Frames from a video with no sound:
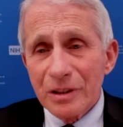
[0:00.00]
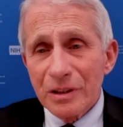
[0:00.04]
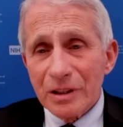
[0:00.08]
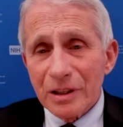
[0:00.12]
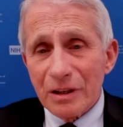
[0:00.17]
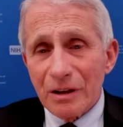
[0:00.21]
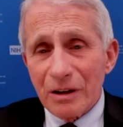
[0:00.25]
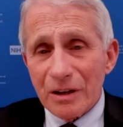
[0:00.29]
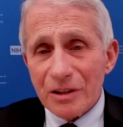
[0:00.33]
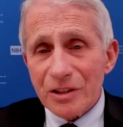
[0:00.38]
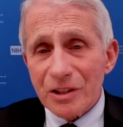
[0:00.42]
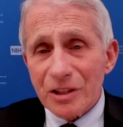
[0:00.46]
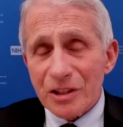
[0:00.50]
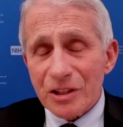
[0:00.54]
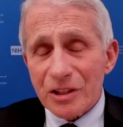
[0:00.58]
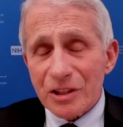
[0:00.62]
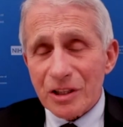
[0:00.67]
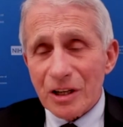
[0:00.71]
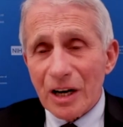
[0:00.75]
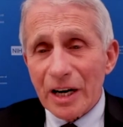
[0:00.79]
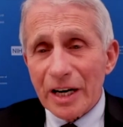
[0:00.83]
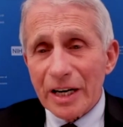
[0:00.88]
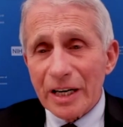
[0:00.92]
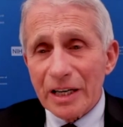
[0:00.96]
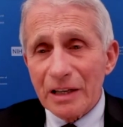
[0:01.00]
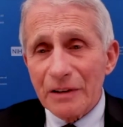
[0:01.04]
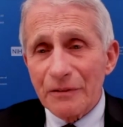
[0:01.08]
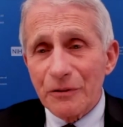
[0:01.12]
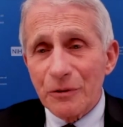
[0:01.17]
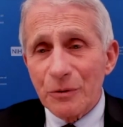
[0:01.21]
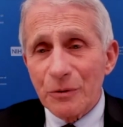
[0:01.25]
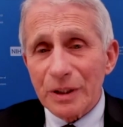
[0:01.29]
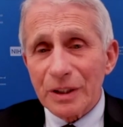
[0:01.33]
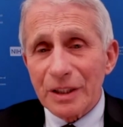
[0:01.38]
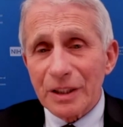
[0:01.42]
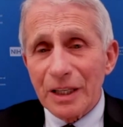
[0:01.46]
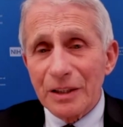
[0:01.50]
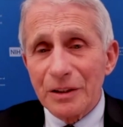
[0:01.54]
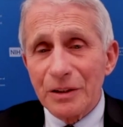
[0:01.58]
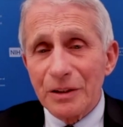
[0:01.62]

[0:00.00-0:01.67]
in our society for what they